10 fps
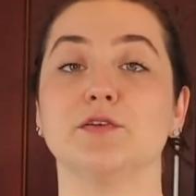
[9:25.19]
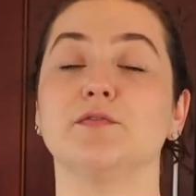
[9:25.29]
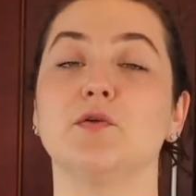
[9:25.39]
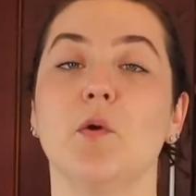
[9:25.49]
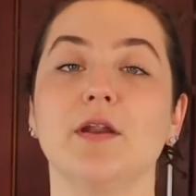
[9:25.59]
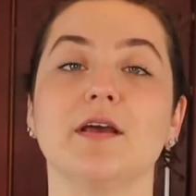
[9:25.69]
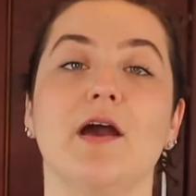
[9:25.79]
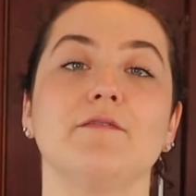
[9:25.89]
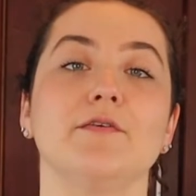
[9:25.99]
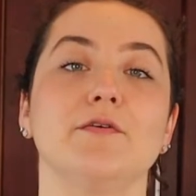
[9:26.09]
So if you want to
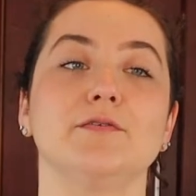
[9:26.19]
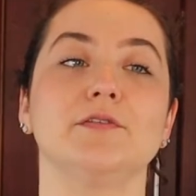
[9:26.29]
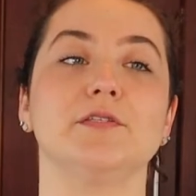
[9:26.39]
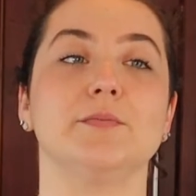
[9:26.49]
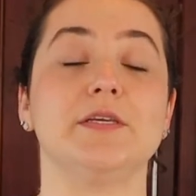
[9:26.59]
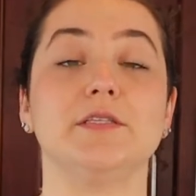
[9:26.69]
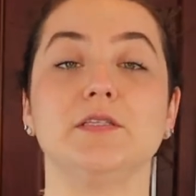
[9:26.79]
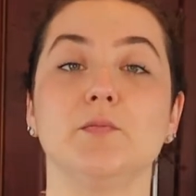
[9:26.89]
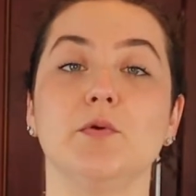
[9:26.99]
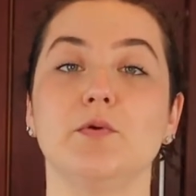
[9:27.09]
cover those to be
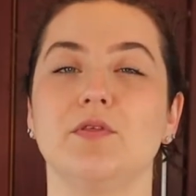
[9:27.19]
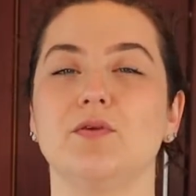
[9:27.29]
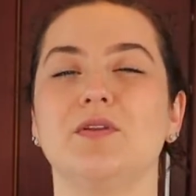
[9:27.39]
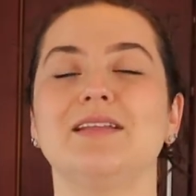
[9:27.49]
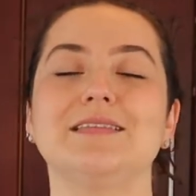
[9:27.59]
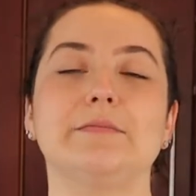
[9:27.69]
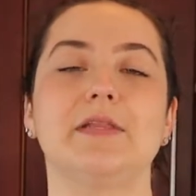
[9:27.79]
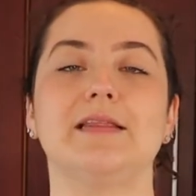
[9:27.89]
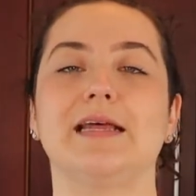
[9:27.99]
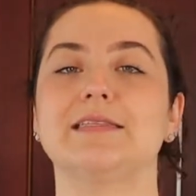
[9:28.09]
smooth, you need
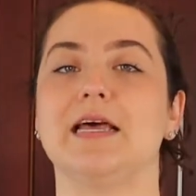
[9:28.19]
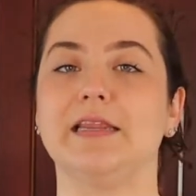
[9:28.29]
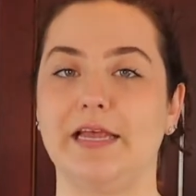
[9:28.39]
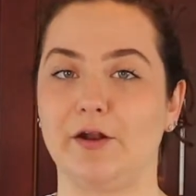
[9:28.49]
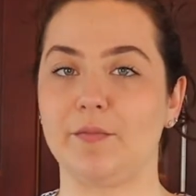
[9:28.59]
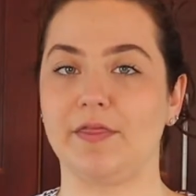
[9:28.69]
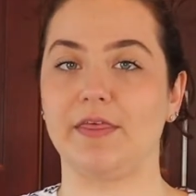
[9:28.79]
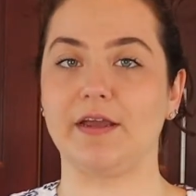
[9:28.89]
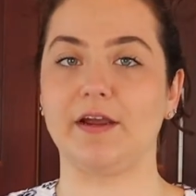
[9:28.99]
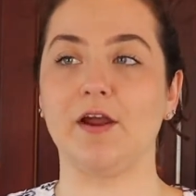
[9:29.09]
something that's a little bit
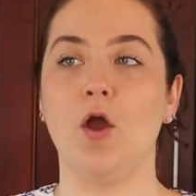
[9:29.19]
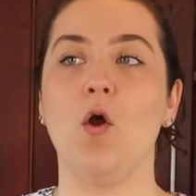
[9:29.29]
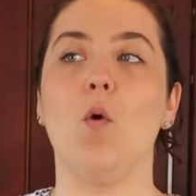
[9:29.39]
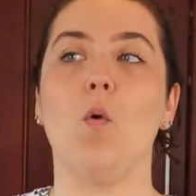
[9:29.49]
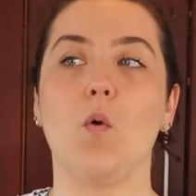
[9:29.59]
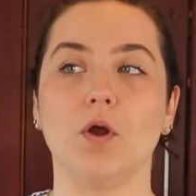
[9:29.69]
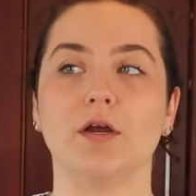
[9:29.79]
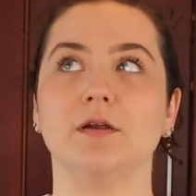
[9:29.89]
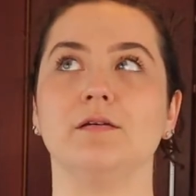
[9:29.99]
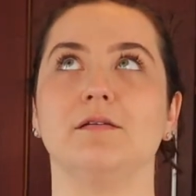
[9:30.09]
thicker,
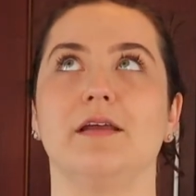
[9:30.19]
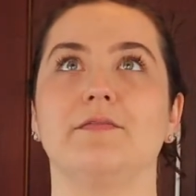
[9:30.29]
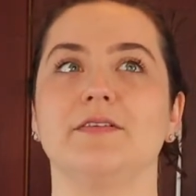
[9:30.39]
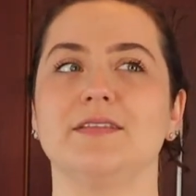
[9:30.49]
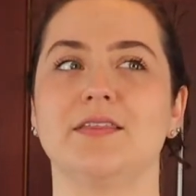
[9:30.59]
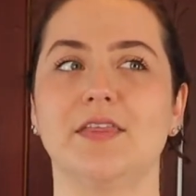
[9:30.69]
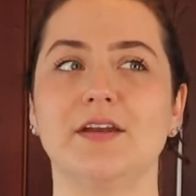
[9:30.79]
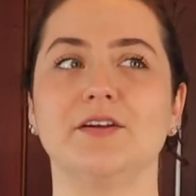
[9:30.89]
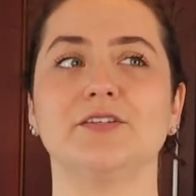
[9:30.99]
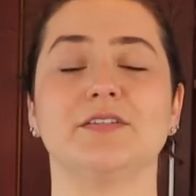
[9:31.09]
or if it's
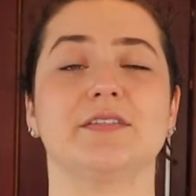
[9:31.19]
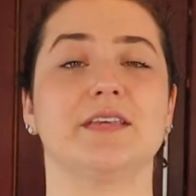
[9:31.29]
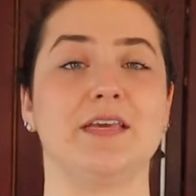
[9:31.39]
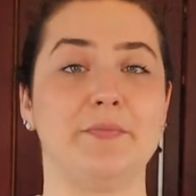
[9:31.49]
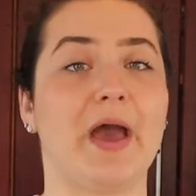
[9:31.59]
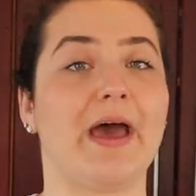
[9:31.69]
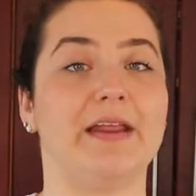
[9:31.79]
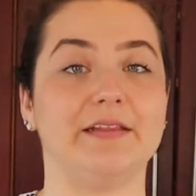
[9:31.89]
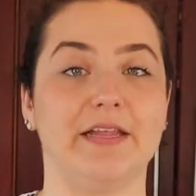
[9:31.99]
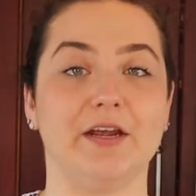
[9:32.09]
thinner, just keep
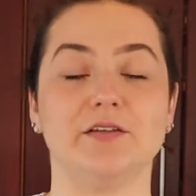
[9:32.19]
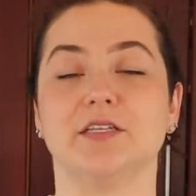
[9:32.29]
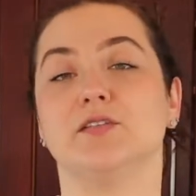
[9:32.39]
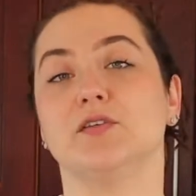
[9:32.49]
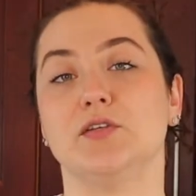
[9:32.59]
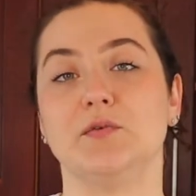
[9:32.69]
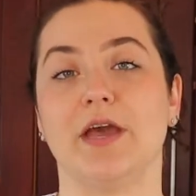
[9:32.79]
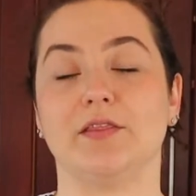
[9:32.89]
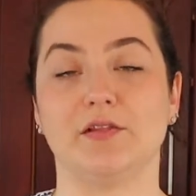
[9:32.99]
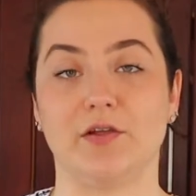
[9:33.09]
adding layers until you
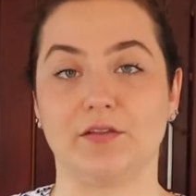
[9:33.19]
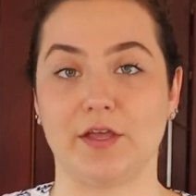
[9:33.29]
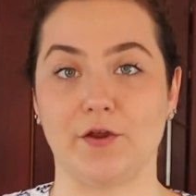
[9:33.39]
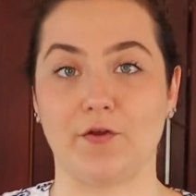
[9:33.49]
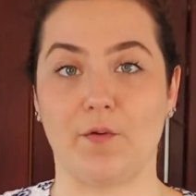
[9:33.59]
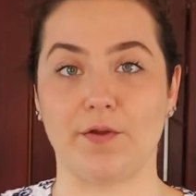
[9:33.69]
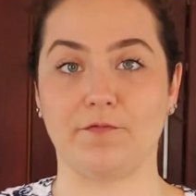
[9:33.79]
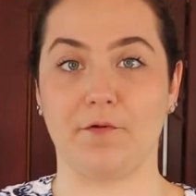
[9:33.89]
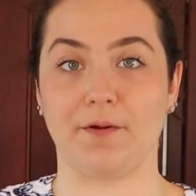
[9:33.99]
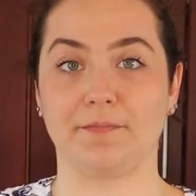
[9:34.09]
get the look that you're going
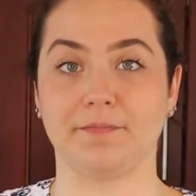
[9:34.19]
for.